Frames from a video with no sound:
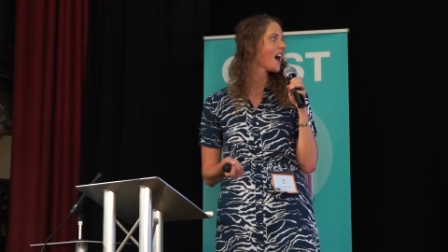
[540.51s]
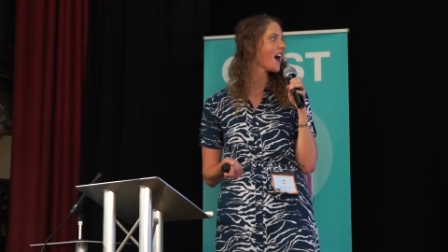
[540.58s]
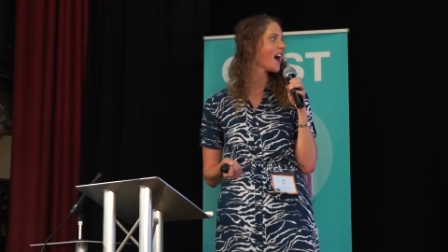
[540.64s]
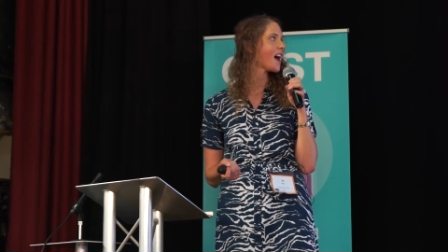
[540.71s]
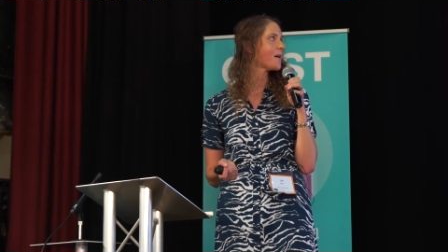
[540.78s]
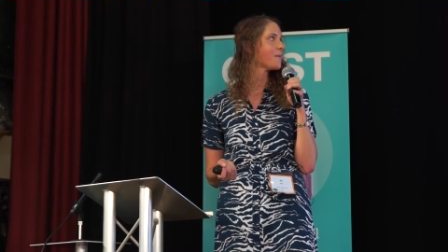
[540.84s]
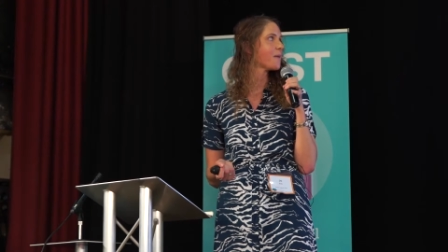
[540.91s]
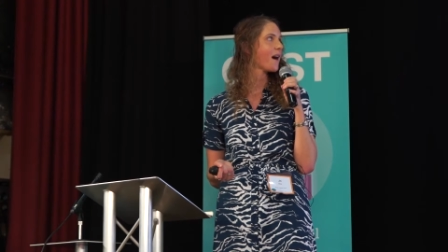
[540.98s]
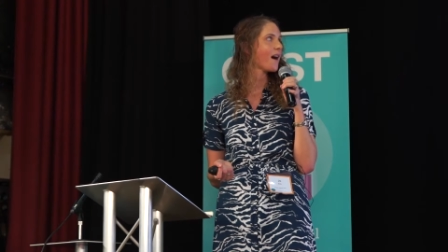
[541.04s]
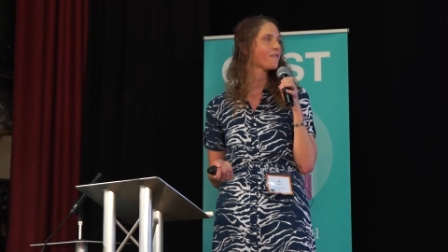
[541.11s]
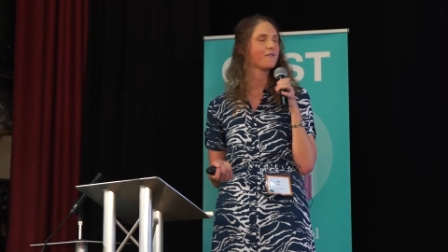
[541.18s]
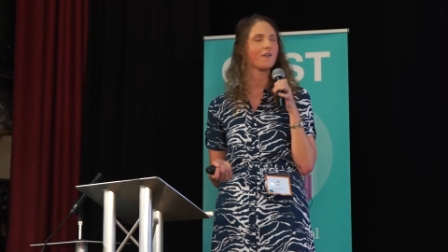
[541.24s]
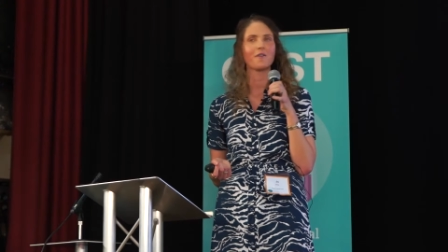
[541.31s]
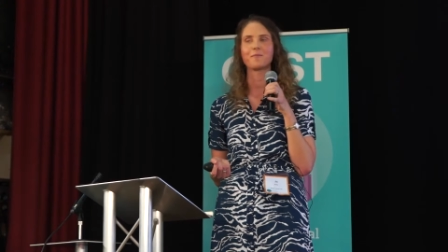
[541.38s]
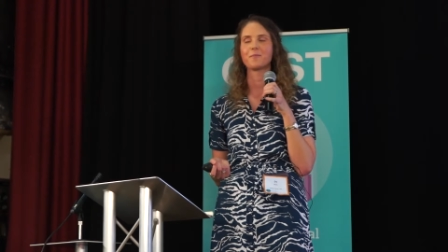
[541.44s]

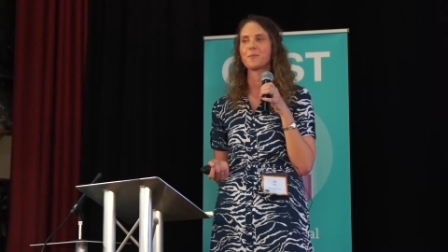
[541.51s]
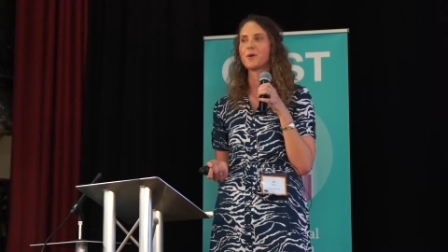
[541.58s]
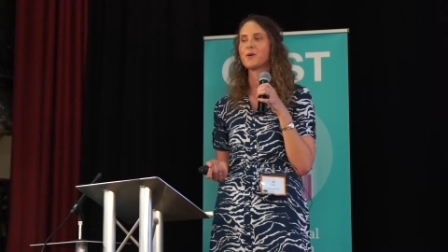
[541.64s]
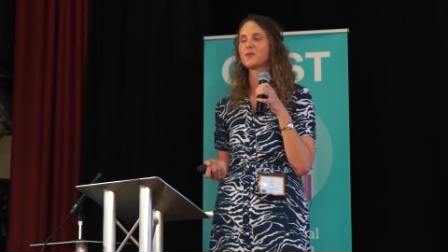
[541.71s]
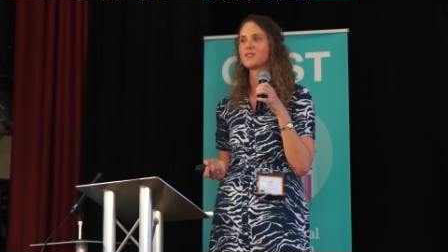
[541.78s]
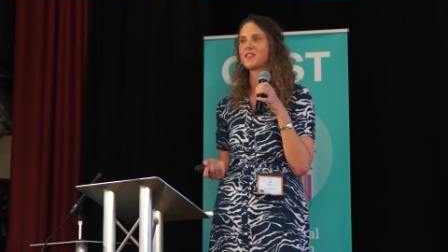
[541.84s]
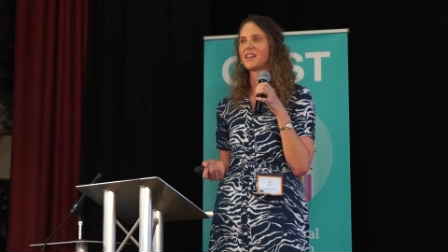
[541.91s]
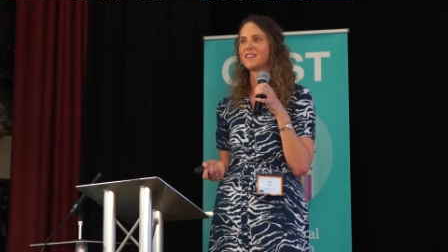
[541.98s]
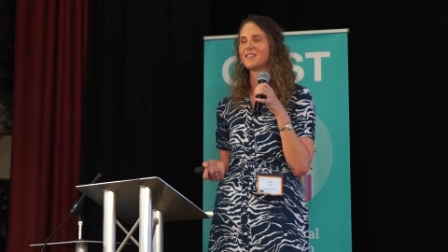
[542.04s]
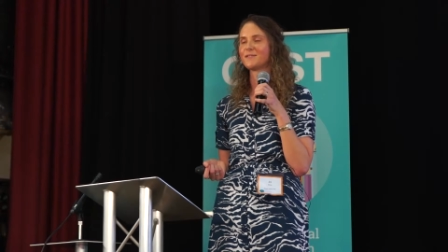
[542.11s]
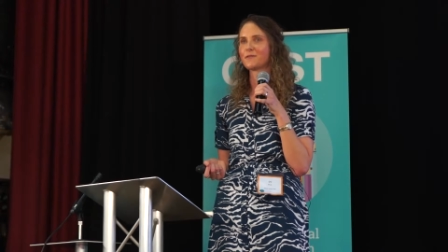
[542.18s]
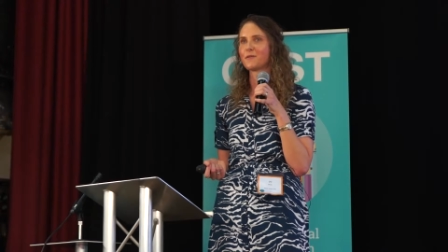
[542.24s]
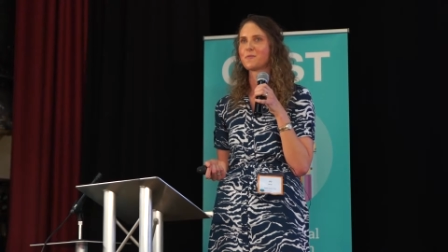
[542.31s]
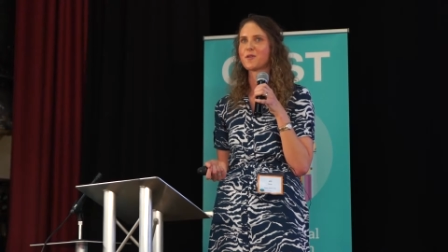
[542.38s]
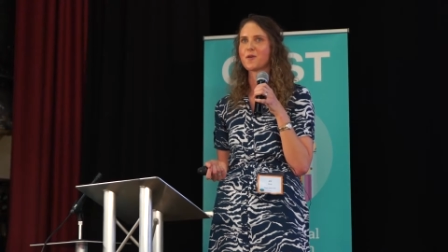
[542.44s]
I've pulled these from